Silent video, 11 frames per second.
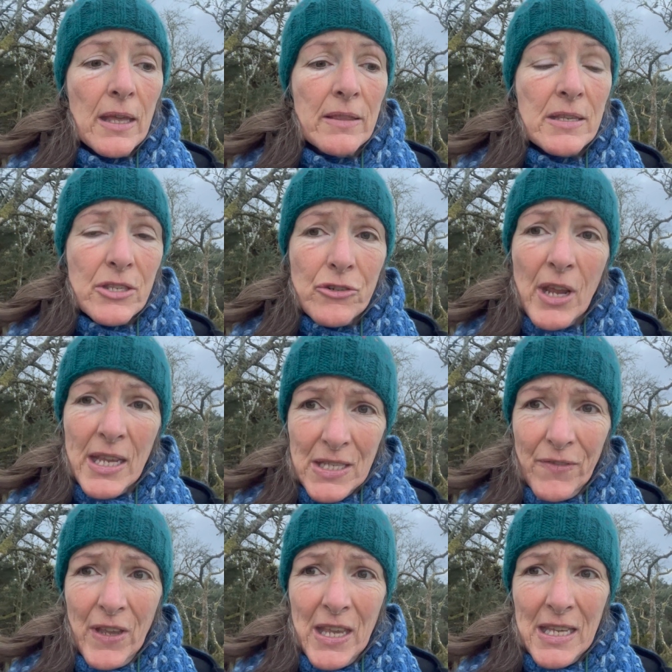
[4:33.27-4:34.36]
the stress
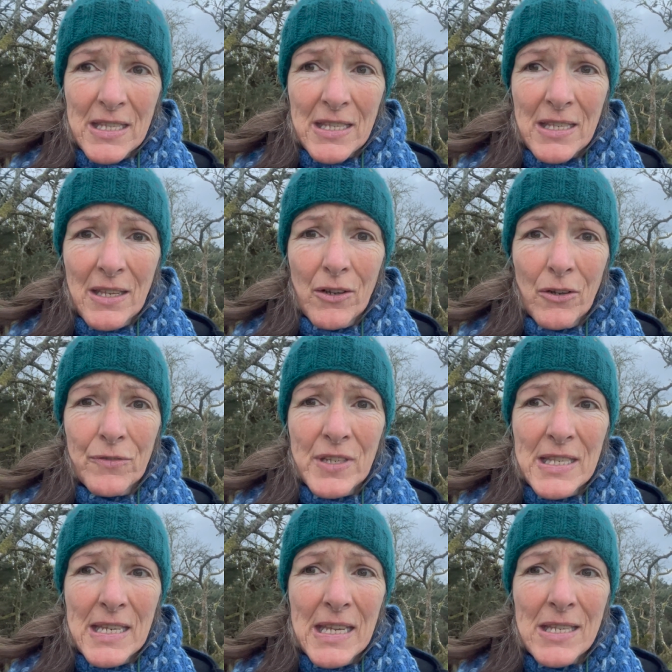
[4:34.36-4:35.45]
phase of
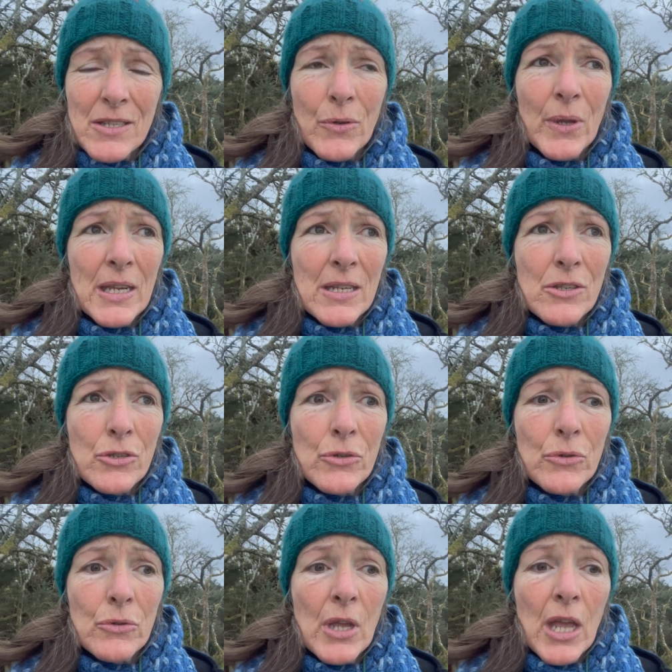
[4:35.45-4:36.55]
disease, go
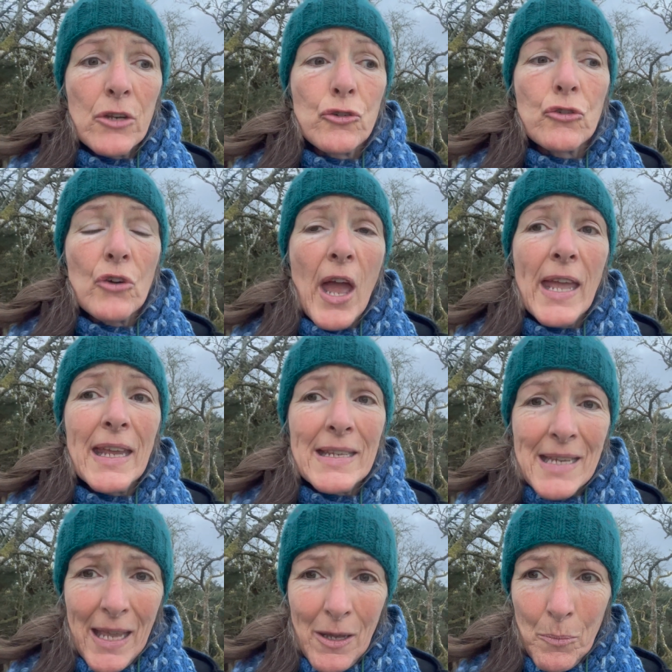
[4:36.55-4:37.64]
into trying
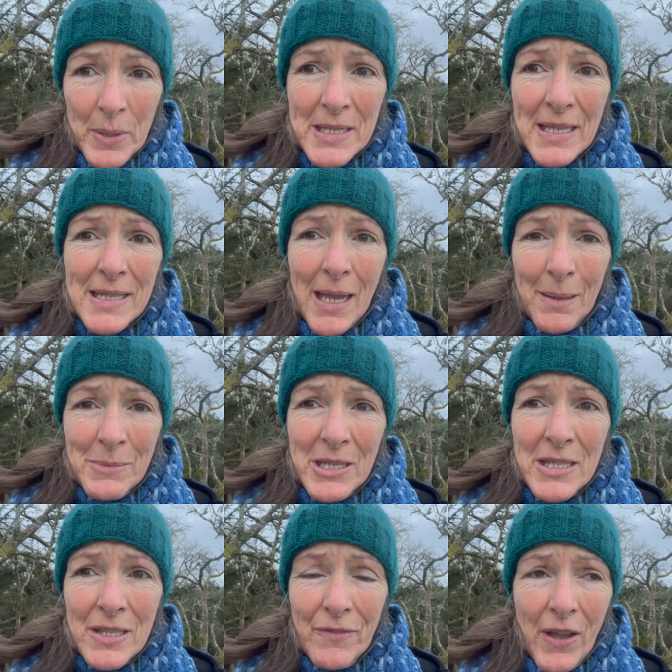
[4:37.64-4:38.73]
to help us adapt
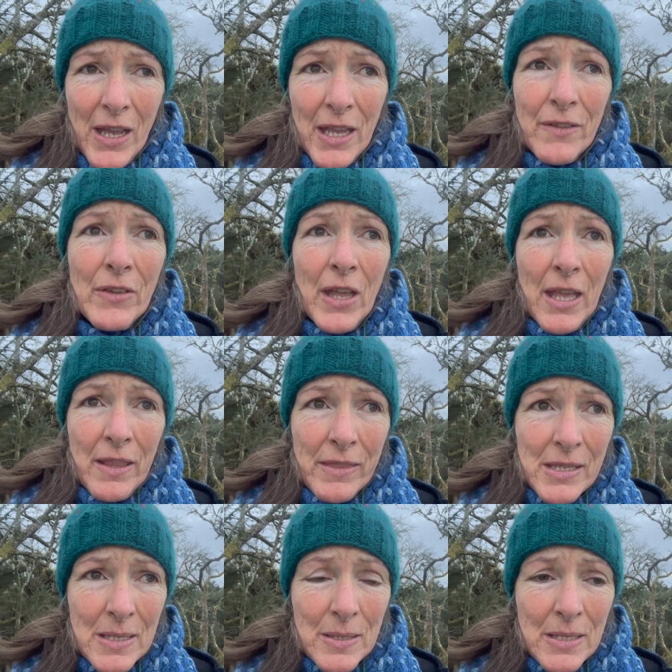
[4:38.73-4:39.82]
and survive
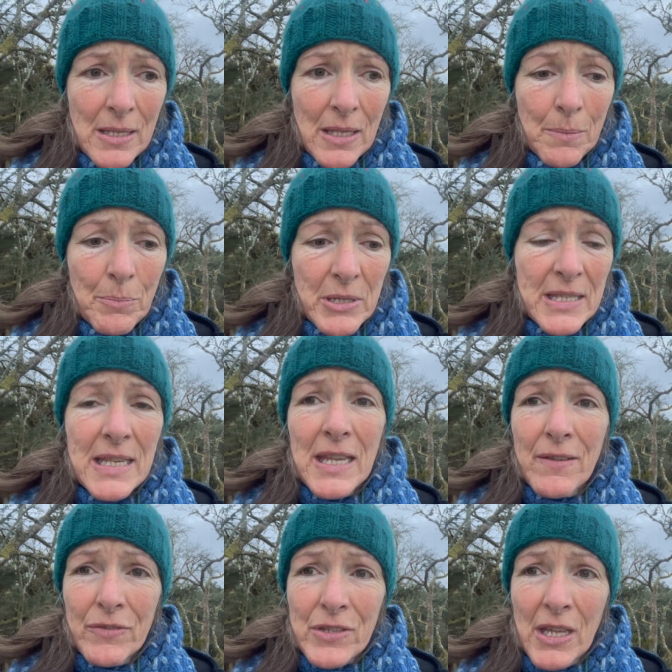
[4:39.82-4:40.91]
the, the
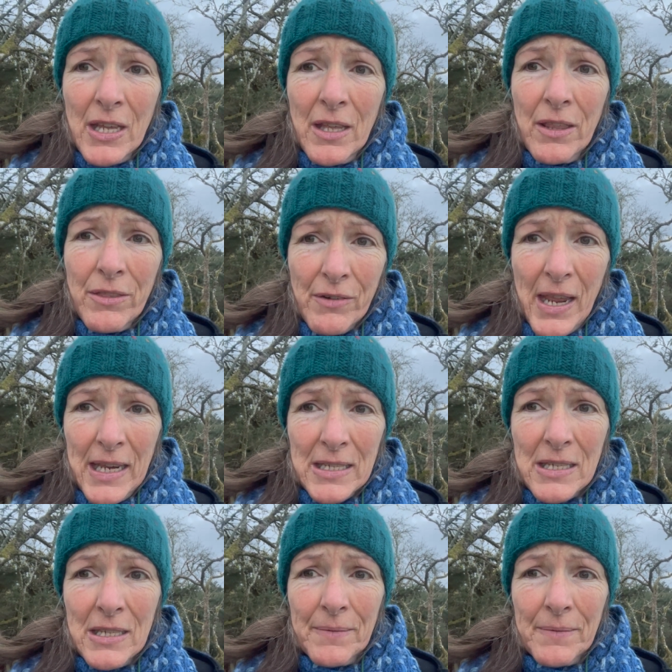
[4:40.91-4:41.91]
perceived threat.